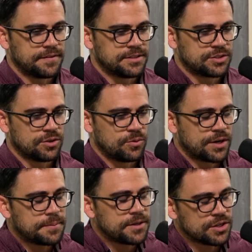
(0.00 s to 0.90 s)
And so what
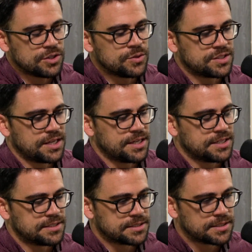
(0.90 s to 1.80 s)
I'm hearing you say
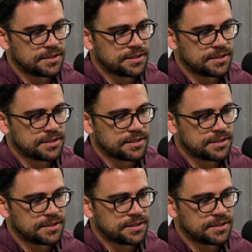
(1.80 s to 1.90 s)
is,